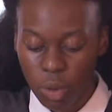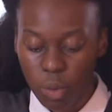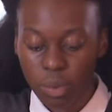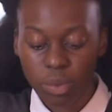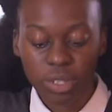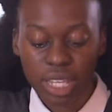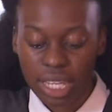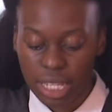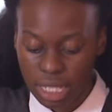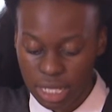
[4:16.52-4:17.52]
What will they
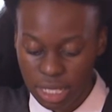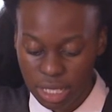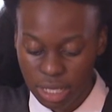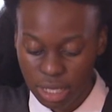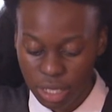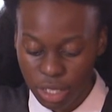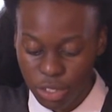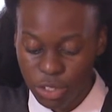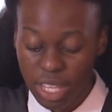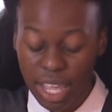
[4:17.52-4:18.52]
eat?
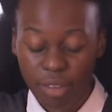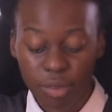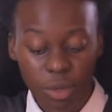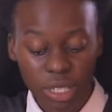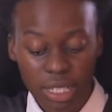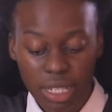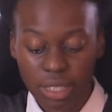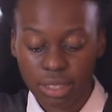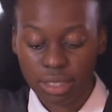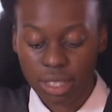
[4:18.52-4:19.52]
Do they have water?
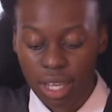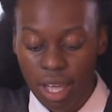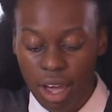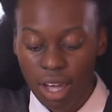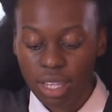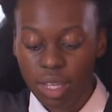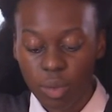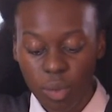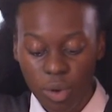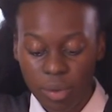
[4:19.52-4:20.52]
Are they
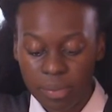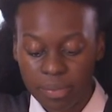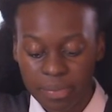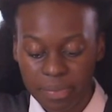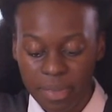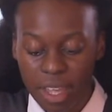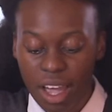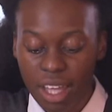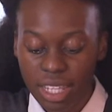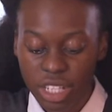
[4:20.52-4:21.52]
warm?
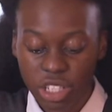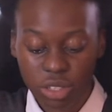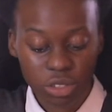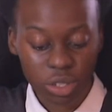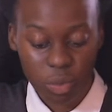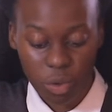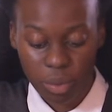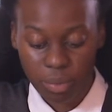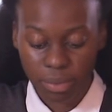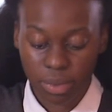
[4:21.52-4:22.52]
Are their children
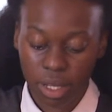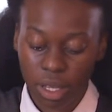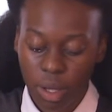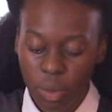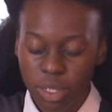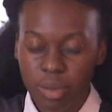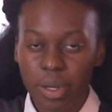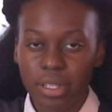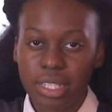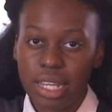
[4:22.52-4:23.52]
warm? What
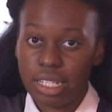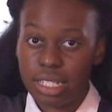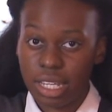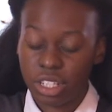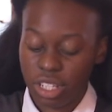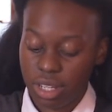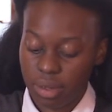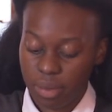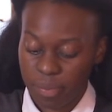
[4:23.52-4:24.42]
about sanitation?